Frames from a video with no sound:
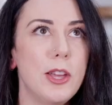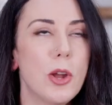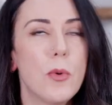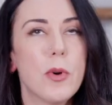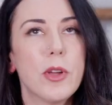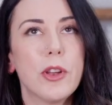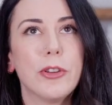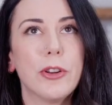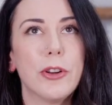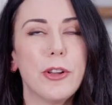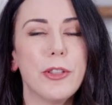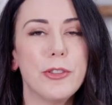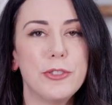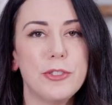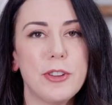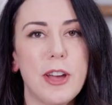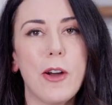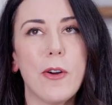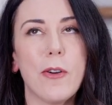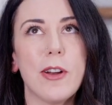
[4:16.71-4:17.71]
don't want to turn on the
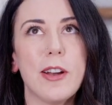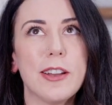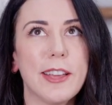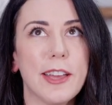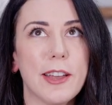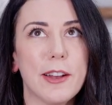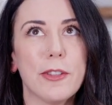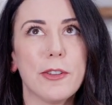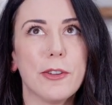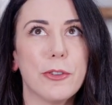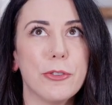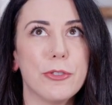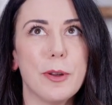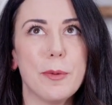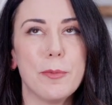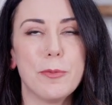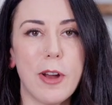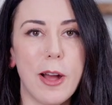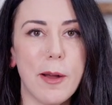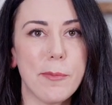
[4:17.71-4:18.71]
shower and get a little
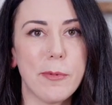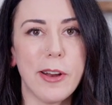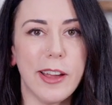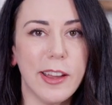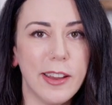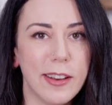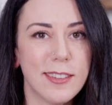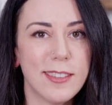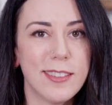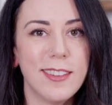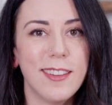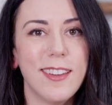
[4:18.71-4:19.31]
drip drop, right?